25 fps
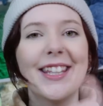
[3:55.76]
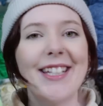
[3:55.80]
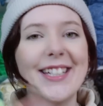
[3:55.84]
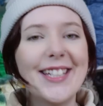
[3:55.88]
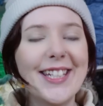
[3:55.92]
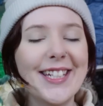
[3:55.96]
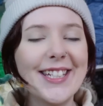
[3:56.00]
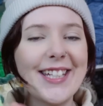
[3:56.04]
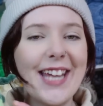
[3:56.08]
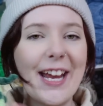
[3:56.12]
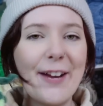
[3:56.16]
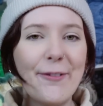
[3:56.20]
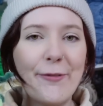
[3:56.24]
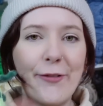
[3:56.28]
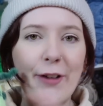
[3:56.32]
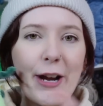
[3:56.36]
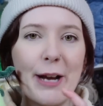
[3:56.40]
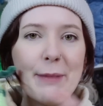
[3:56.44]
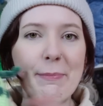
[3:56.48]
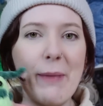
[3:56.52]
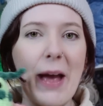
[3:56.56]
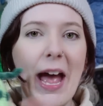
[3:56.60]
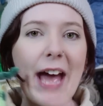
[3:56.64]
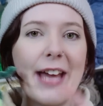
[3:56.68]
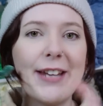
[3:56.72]
This is a
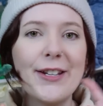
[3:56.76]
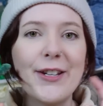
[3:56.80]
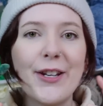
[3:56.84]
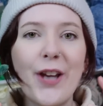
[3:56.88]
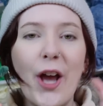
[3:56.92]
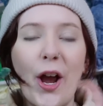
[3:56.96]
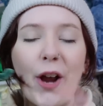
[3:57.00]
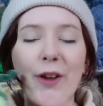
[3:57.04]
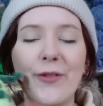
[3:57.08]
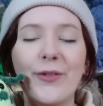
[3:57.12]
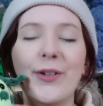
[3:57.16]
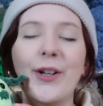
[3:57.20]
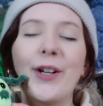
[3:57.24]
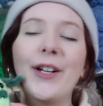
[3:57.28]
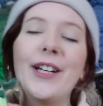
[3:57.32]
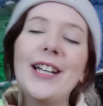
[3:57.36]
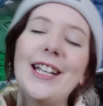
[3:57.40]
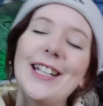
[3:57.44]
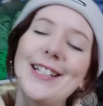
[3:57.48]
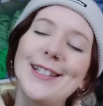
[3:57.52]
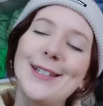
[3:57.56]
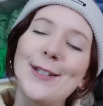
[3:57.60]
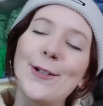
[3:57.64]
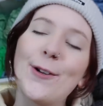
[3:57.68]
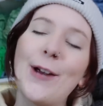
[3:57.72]
free pattern over on
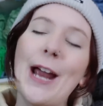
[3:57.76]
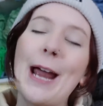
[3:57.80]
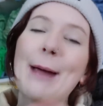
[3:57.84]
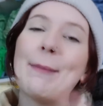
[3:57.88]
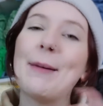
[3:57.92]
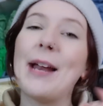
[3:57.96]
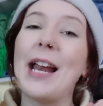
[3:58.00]
Instagram,